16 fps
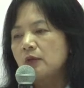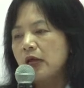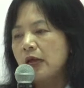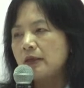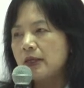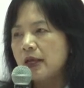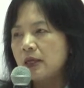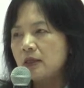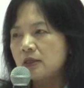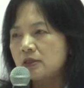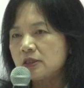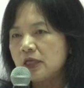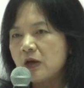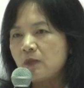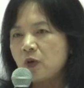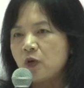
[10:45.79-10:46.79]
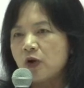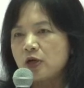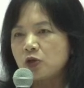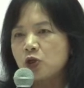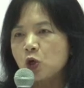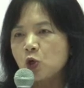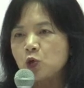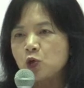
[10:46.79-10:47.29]
and then the sample
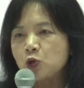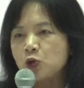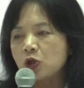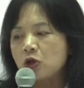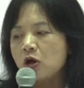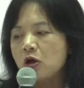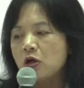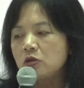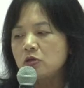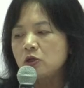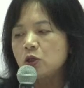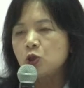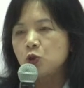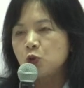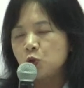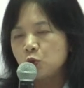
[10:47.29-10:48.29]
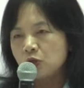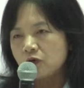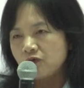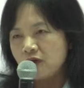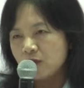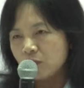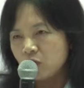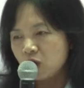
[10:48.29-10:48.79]
has to go through the cones, through the
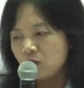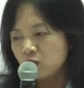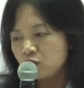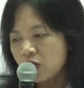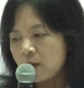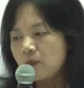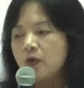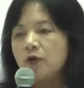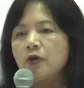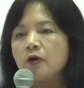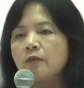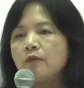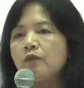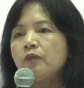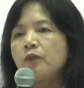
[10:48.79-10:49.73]
vacuum chamber,